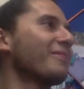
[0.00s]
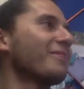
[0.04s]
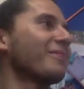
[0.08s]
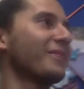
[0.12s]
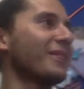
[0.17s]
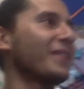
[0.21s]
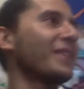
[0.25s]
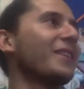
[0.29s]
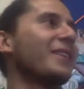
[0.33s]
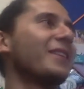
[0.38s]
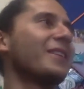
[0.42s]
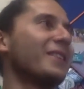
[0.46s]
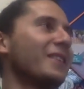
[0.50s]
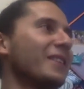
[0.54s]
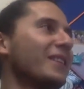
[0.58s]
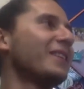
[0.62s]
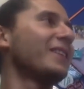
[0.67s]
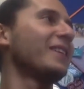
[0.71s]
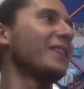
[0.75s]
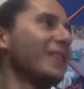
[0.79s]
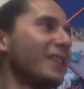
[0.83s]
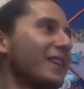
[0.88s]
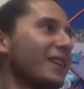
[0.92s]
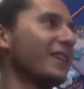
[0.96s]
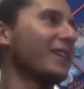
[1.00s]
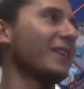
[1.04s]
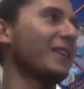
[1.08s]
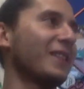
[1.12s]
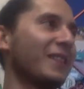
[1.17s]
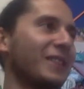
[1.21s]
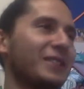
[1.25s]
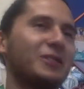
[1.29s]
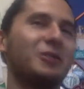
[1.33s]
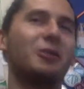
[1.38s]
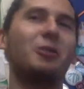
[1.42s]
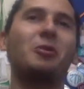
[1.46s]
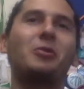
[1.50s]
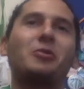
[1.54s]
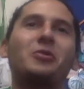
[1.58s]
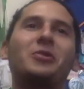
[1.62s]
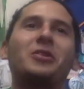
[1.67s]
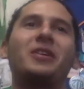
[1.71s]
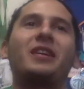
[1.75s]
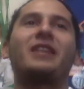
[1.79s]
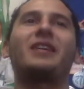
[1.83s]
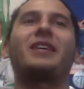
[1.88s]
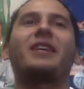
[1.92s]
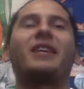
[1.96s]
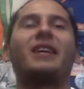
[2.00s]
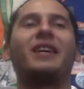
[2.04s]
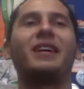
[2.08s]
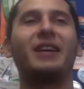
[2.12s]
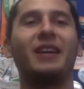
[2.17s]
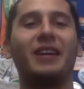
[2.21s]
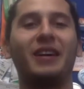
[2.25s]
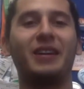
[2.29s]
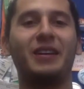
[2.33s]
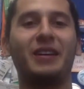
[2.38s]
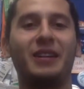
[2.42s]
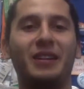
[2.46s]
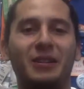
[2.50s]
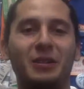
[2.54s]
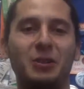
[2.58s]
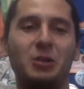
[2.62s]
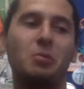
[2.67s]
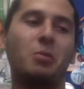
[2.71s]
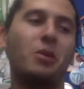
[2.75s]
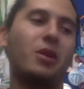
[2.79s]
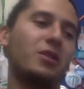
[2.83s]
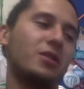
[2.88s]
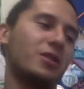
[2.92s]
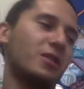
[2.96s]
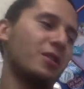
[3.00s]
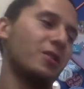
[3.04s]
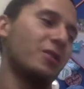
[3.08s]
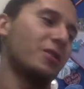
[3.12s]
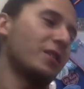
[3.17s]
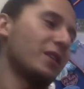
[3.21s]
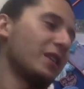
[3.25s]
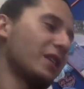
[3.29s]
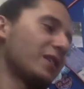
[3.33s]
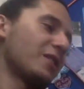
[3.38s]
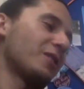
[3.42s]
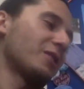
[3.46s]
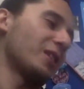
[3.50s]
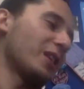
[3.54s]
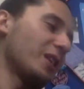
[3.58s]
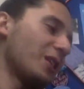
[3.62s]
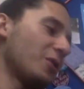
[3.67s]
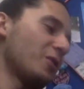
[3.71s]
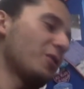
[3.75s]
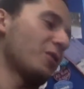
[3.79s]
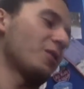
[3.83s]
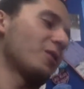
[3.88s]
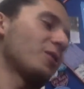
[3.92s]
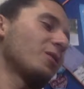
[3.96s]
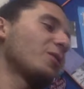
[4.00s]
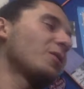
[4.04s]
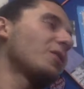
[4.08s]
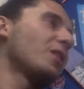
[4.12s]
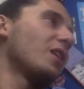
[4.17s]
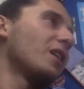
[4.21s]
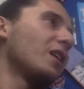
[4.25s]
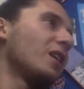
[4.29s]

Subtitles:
Thank you. Yeah, so hopefully I can get this project going, and I'll let you know.